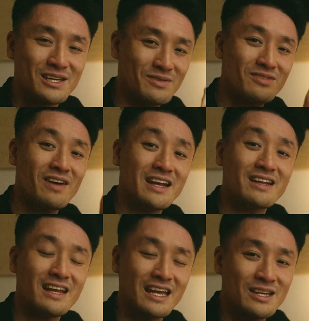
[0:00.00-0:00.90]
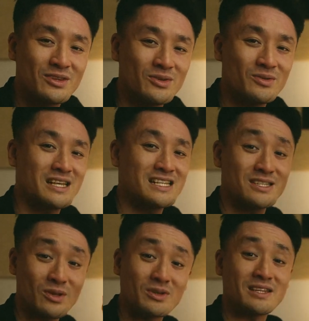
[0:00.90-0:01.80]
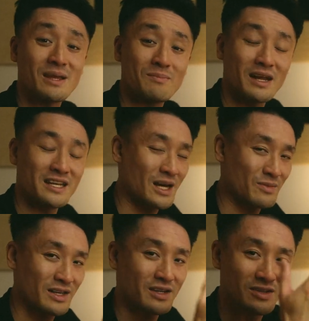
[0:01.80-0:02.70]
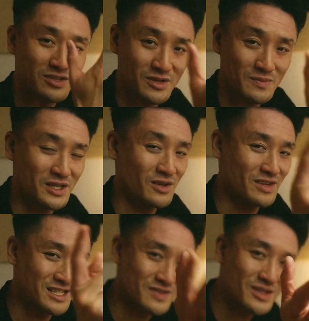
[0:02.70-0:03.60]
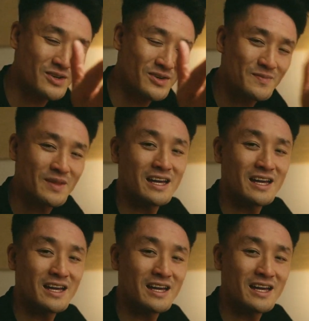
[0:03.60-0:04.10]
You will find a link to this Notion template down in the description of this video.